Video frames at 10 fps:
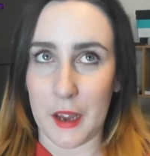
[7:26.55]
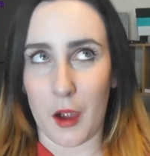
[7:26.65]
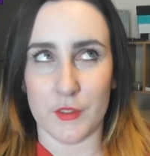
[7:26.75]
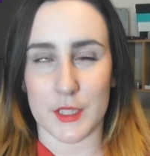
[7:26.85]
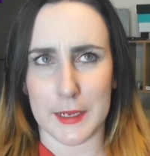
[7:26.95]

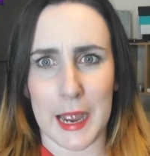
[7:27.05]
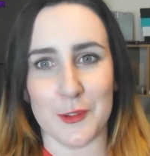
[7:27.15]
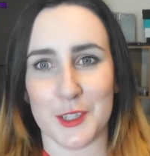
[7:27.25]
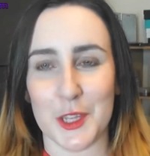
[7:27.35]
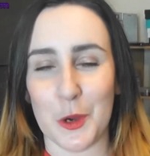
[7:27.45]
obviously
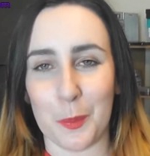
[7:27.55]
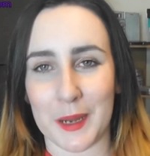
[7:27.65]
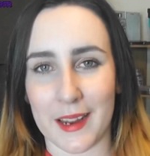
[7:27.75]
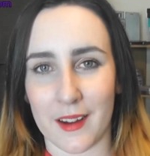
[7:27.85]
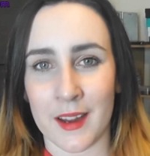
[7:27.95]
out in the
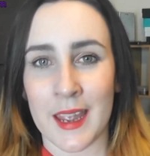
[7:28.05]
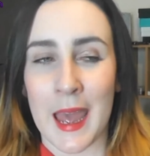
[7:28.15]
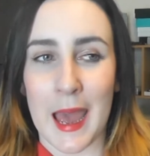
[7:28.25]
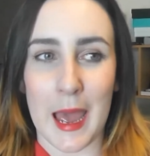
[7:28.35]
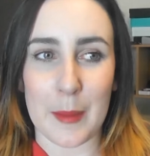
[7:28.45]
open air.
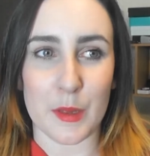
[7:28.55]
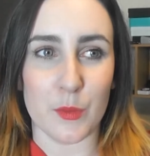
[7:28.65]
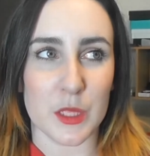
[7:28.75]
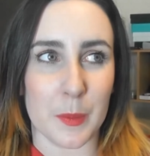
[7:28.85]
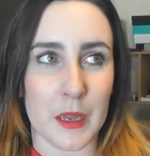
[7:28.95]
It
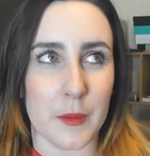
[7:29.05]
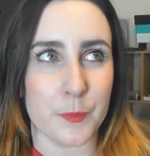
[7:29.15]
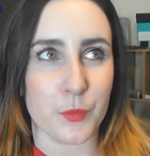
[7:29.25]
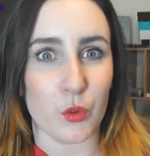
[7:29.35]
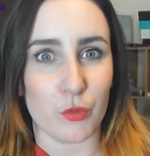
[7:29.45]
was a bit
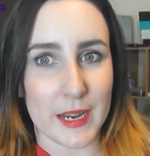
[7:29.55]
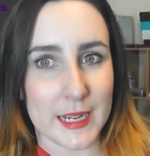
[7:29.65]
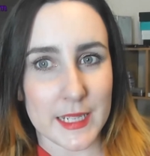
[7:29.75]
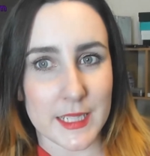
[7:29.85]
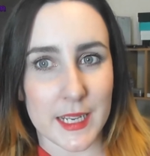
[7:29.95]

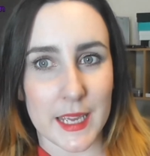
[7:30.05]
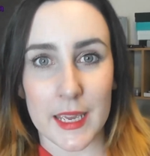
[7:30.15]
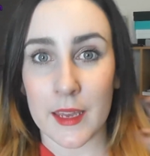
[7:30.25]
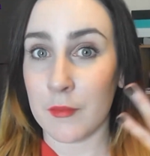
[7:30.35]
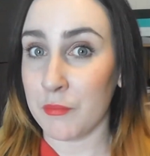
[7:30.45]
rainy
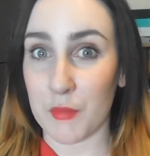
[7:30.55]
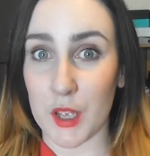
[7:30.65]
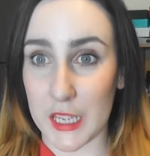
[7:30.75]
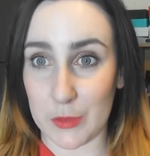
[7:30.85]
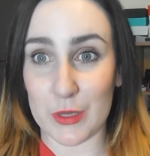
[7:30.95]
today.
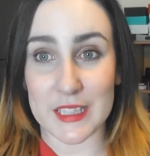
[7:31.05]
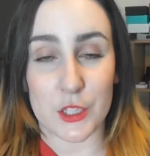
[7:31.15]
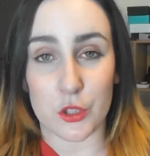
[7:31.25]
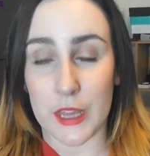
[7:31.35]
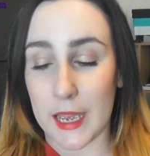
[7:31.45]
It
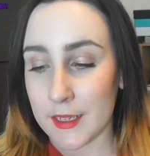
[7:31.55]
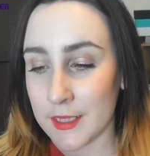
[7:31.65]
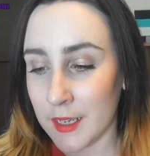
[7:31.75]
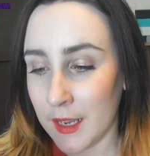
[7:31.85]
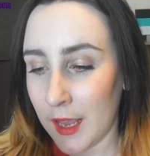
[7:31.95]
withstood that.